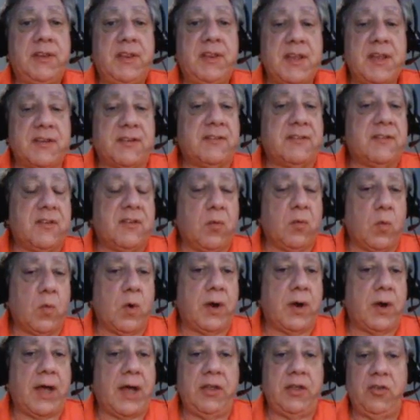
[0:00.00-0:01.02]
This is the
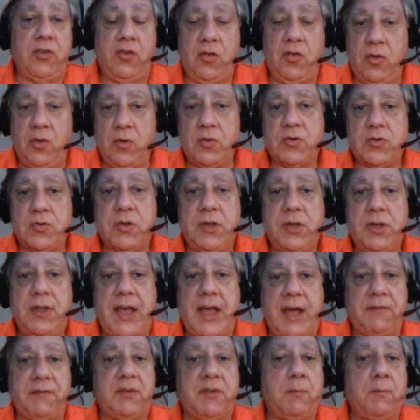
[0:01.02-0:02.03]
one I usually
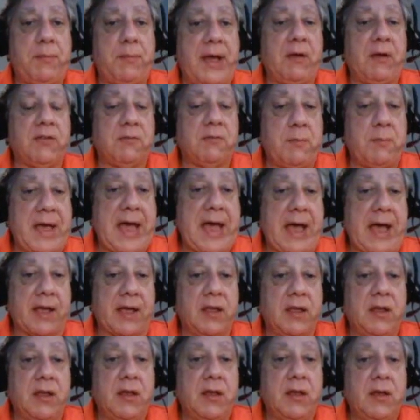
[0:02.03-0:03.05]
have to bounce
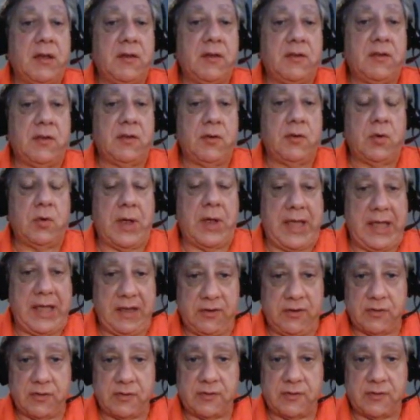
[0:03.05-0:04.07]
back to
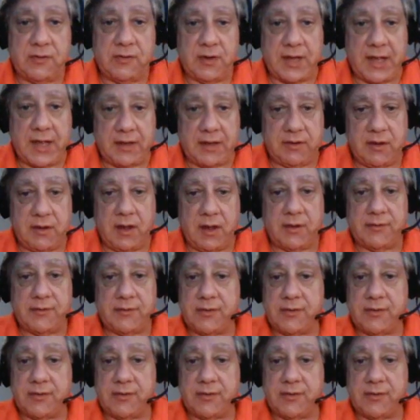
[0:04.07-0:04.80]
agents to get done.